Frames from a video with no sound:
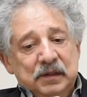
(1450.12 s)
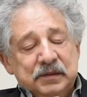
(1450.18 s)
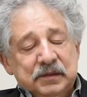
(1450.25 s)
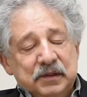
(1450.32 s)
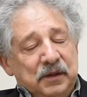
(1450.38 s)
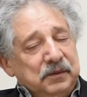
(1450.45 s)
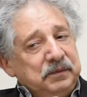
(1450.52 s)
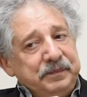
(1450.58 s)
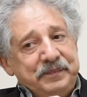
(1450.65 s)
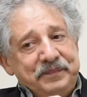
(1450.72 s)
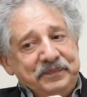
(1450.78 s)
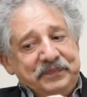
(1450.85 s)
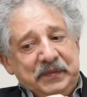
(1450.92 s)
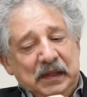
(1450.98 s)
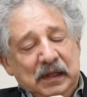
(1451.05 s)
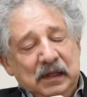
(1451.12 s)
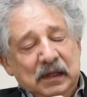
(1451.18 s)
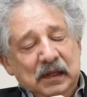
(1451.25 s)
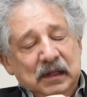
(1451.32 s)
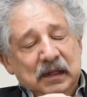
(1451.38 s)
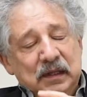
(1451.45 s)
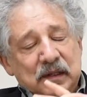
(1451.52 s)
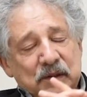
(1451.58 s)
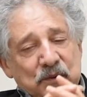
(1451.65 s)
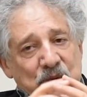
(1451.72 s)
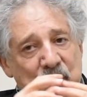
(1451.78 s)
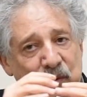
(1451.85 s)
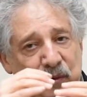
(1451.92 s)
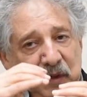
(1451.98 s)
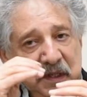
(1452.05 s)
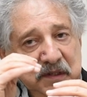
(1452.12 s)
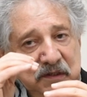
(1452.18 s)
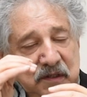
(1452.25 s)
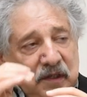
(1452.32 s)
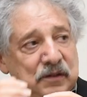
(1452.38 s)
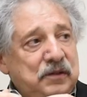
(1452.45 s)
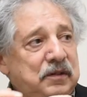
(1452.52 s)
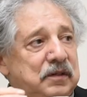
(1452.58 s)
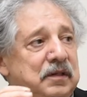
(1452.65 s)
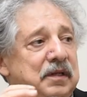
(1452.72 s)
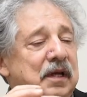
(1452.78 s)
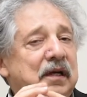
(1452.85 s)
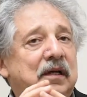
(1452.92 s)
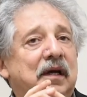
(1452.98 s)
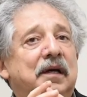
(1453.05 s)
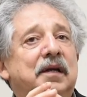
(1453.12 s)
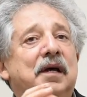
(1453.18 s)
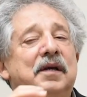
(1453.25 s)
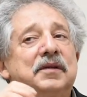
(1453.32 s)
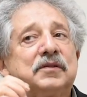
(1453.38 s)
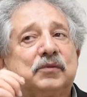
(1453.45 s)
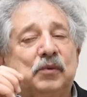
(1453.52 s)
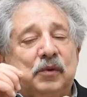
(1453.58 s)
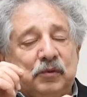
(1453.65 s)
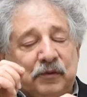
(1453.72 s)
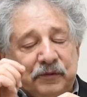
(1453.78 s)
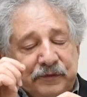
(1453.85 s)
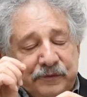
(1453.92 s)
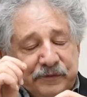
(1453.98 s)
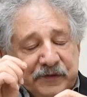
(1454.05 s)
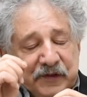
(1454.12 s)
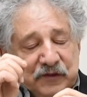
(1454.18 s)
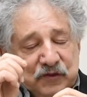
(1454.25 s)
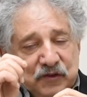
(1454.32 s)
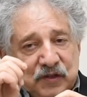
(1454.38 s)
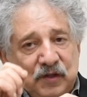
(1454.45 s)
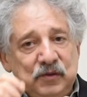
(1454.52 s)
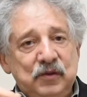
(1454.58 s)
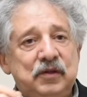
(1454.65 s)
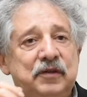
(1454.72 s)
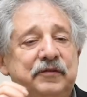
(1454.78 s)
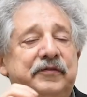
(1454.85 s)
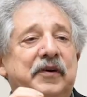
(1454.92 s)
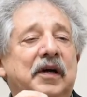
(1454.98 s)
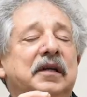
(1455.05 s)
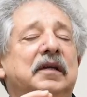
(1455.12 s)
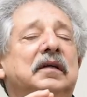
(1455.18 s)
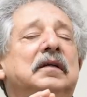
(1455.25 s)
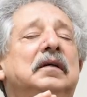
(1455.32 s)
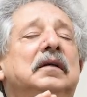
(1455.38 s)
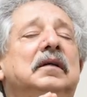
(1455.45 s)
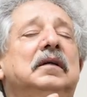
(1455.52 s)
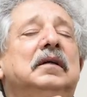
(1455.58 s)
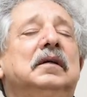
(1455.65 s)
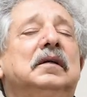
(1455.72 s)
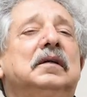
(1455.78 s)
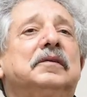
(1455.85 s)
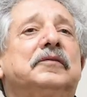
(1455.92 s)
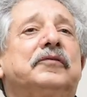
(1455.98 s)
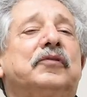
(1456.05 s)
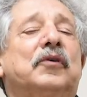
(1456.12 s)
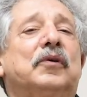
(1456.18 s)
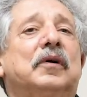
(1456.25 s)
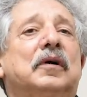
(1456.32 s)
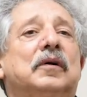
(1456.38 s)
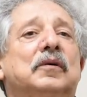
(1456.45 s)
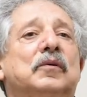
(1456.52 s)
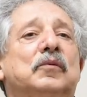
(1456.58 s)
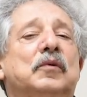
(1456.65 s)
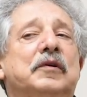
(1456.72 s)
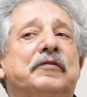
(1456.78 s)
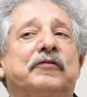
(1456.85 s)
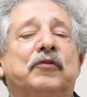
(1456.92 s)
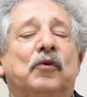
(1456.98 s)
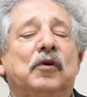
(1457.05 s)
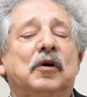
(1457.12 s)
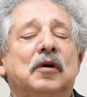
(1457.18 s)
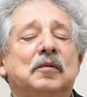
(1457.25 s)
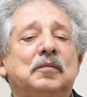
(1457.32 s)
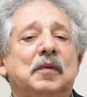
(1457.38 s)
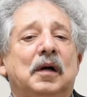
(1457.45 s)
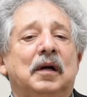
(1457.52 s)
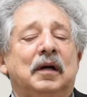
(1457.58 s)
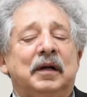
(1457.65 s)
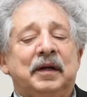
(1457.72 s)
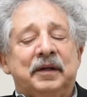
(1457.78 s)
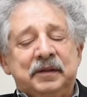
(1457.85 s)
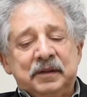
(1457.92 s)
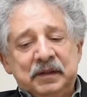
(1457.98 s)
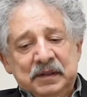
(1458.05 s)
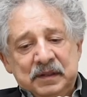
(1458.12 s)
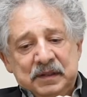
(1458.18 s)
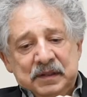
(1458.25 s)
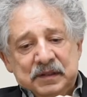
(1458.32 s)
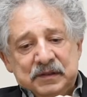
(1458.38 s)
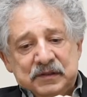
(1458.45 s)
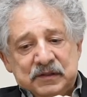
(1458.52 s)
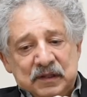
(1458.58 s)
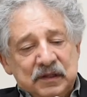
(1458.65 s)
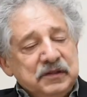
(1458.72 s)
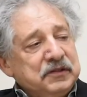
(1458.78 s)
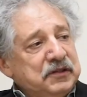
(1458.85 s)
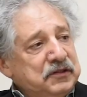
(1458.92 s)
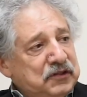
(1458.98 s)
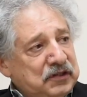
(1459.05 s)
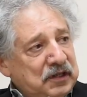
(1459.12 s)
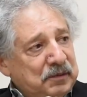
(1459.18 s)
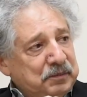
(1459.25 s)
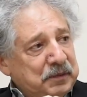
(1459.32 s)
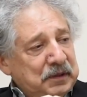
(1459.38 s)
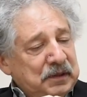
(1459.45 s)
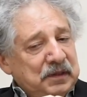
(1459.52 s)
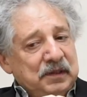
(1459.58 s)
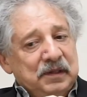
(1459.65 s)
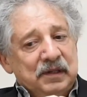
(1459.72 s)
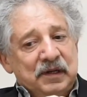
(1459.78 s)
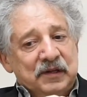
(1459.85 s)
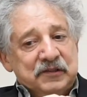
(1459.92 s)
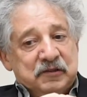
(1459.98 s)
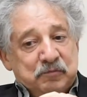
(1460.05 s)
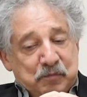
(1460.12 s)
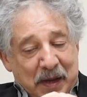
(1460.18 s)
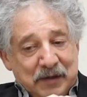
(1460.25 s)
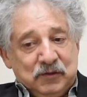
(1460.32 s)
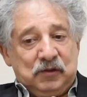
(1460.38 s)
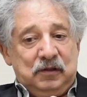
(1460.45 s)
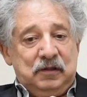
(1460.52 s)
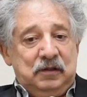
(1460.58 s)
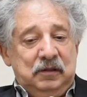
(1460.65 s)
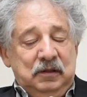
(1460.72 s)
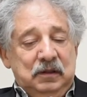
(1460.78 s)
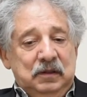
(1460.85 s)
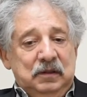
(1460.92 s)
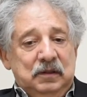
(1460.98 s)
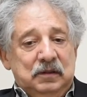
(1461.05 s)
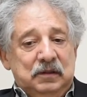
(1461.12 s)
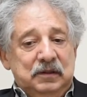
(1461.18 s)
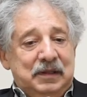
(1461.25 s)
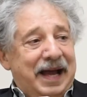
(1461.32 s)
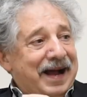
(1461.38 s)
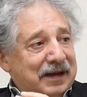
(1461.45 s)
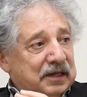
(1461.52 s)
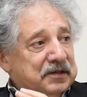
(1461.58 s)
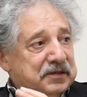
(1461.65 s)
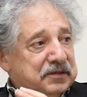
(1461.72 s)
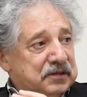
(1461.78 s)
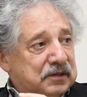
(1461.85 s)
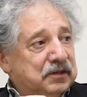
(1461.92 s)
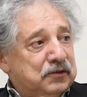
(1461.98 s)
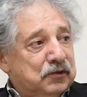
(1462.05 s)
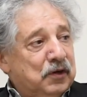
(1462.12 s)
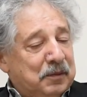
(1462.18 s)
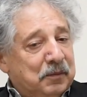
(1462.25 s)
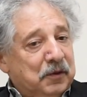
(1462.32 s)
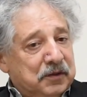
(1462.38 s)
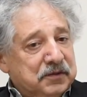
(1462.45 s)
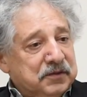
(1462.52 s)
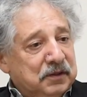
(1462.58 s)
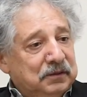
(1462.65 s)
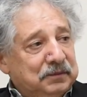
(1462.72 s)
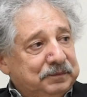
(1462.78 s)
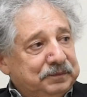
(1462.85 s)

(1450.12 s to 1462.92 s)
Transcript: So we will continue to take on ICE. We will continue to fight for reform on citizenship, especially DACAs, the Dreamers.